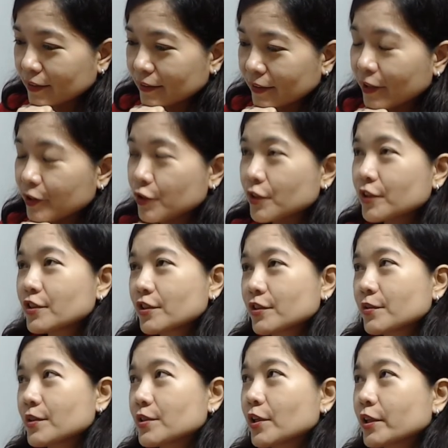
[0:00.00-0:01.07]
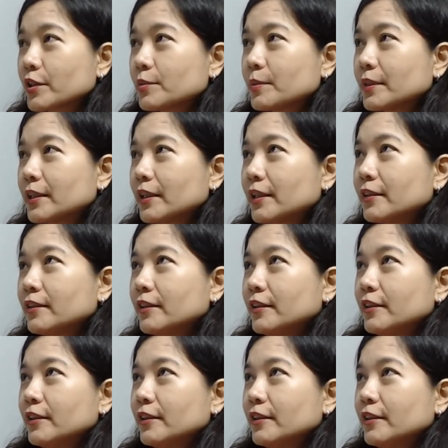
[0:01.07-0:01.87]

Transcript: National Children's Hospital,